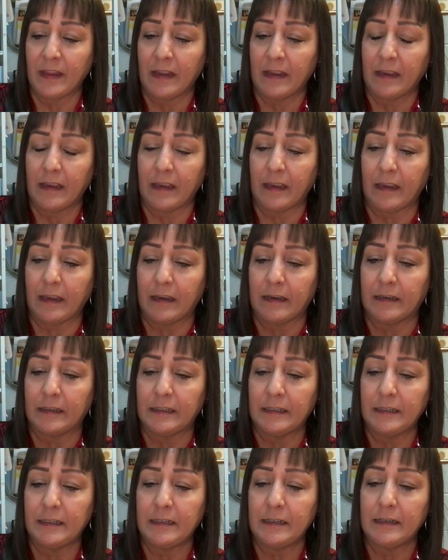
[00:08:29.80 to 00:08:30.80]

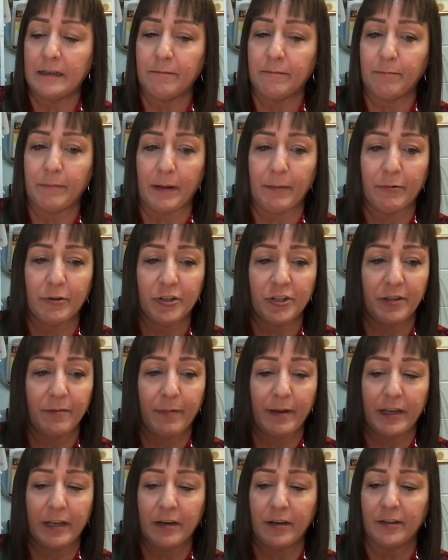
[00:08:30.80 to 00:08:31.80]
and by pushing the
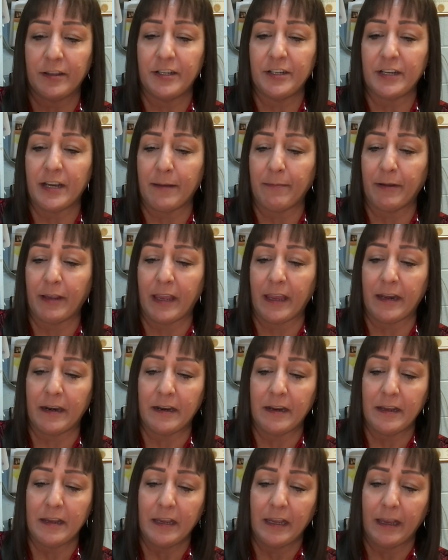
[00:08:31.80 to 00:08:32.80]
button on the top again,
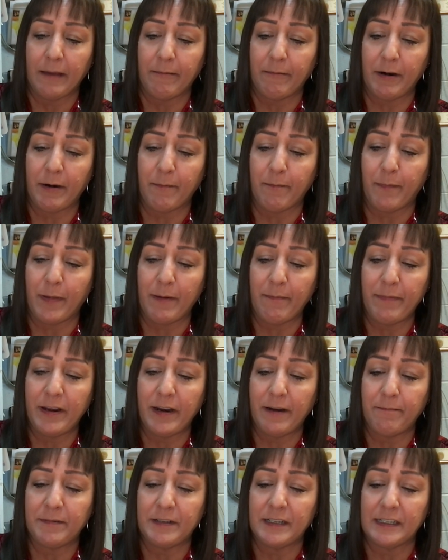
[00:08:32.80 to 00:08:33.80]
I'm going to bump it
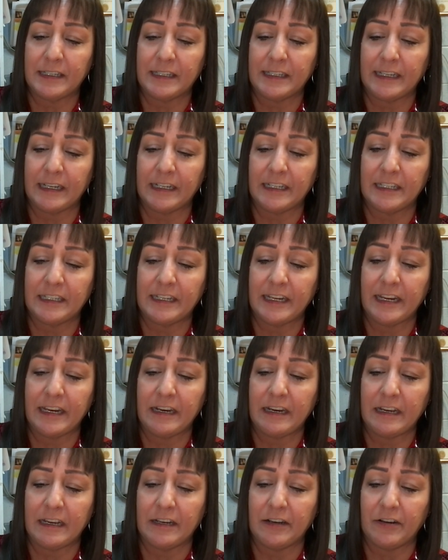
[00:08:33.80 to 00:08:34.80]
up to
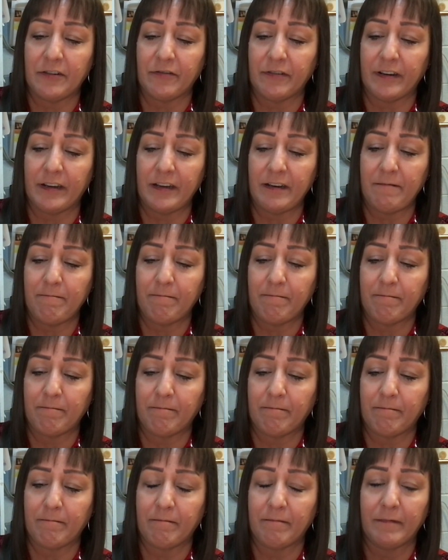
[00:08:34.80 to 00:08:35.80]
1600.
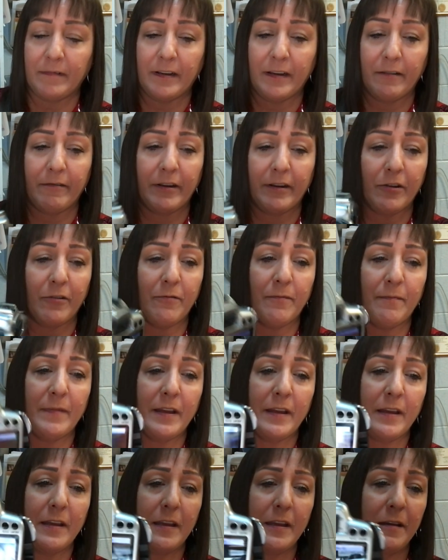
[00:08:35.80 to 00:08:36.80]
There we go.
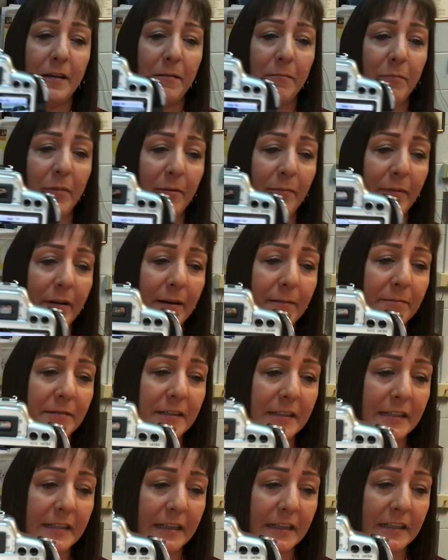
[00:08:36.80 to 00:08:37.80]
Bump it up to
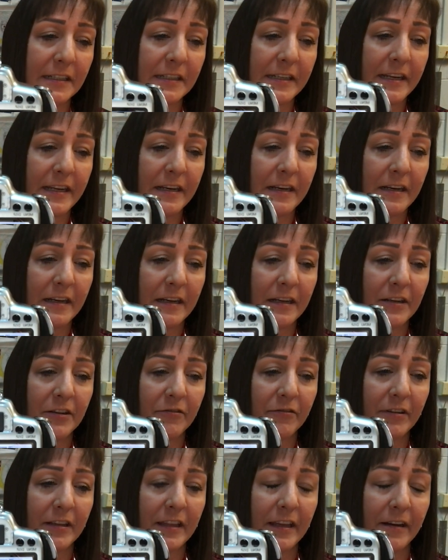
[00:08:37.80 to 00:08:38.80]

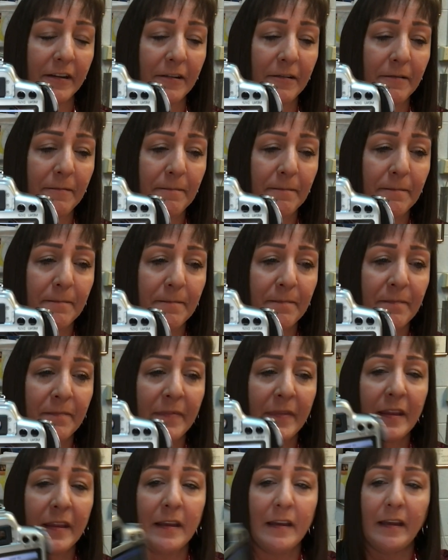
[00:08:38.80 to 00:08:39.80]
1600 there.
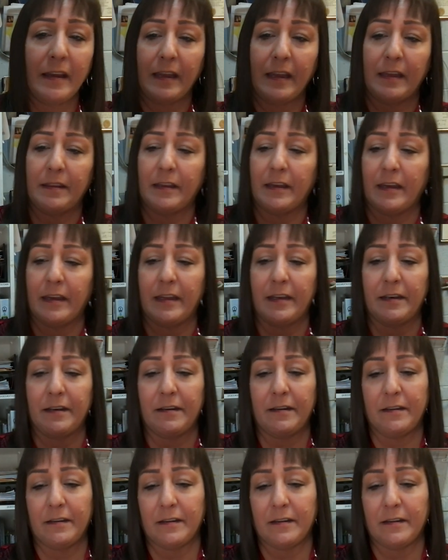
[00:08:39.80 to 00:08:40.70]
And then